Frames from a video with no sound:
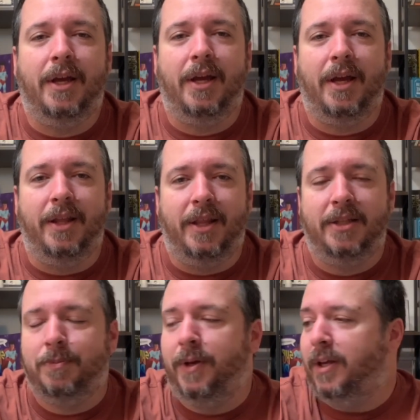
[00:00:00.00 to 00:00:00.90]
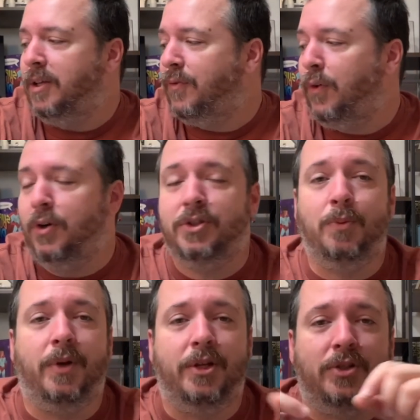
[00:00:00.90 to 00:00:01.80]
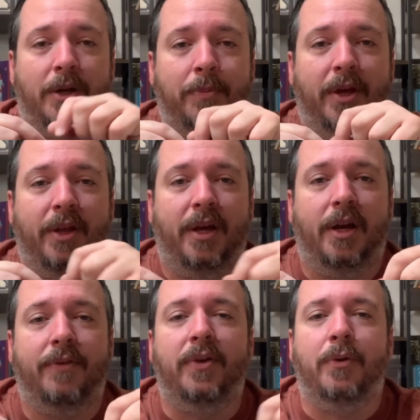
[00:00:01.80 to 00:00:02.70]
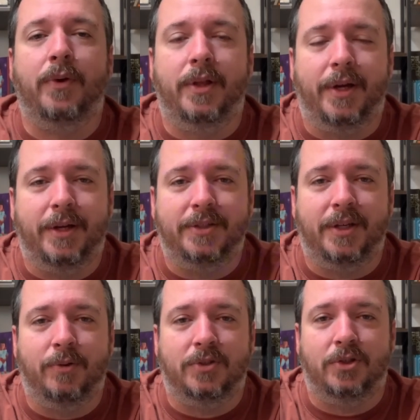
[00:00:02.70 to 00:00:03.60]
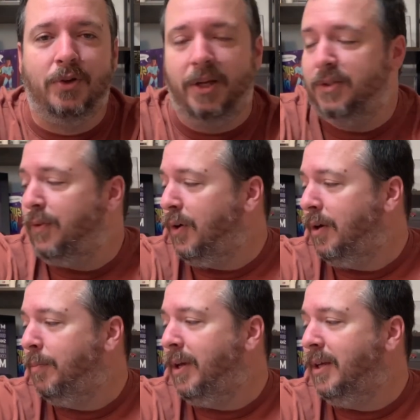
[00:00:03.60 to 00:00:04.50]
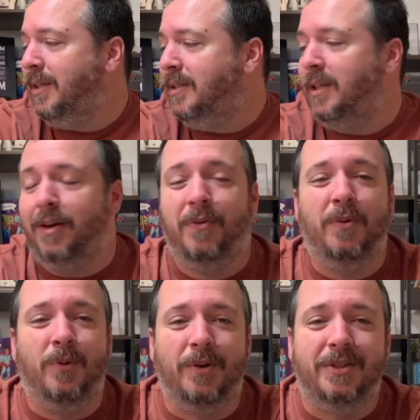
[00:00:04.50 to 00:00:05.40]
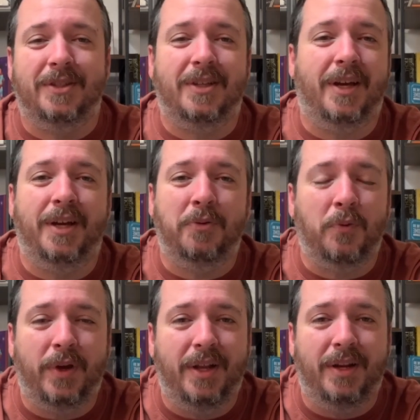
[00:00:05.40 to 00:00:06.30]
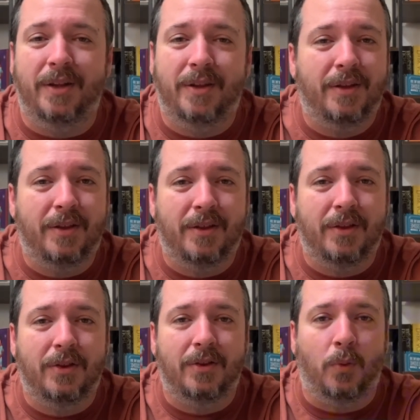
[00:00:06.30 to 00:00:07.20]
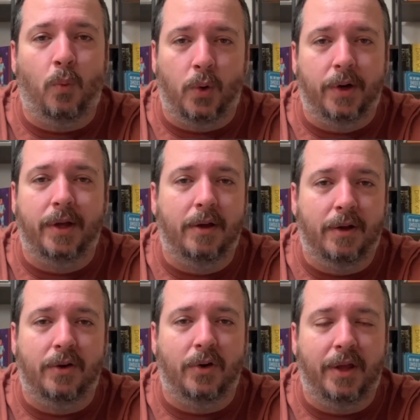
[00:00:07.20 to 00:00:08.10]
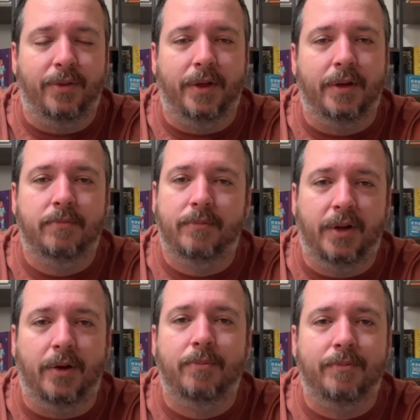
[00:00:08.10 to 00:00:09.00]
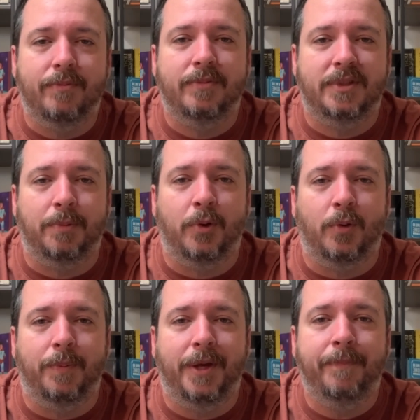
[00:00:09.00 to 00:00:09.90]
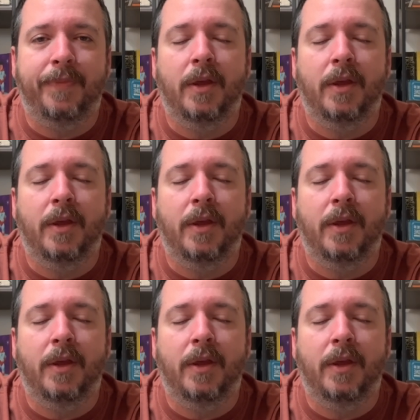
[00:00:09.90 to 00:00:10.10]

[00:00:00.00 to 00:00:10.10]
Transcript: And that's because first, when I tried peeling it off, not realizing it was a transfer, because of course I didn't read the warning underneath it, typical me.